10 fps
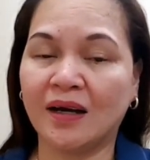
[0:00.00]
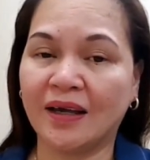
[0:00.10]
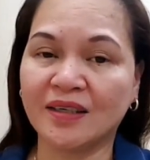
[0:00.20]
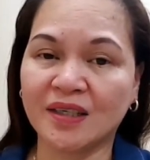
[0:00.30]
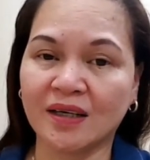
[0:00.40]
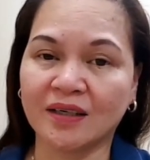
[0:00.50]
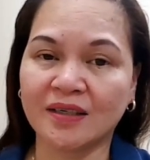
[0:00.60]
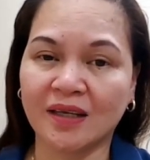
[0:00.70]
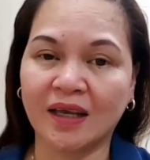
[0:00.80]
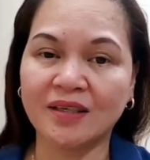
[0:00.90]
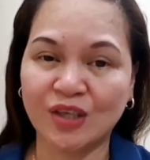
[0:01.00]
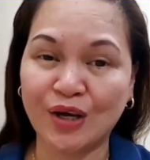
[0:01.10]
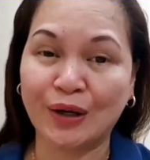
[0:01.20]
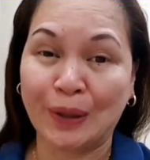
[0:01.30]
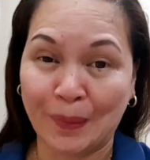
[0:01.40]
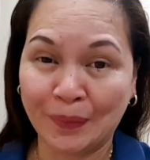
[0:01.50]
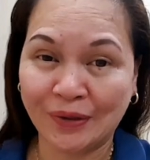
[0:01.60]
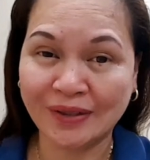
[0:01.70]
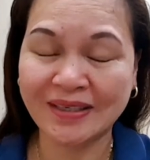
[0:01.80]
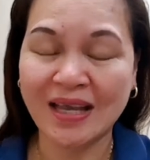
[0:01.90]
NCR
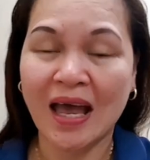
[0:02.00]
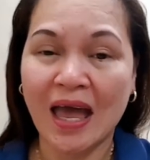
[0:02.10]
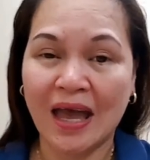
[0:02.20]
numbers,